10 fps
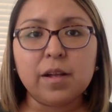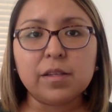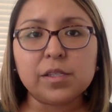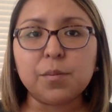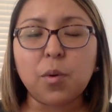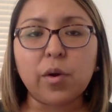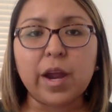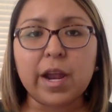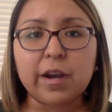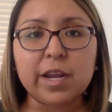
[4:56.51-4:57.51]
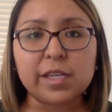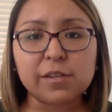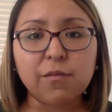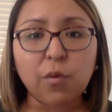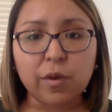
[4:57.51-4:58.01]
support areas
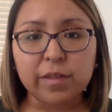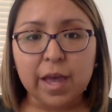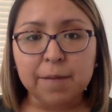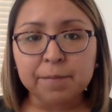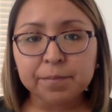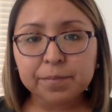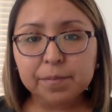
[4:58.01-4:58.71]
for them.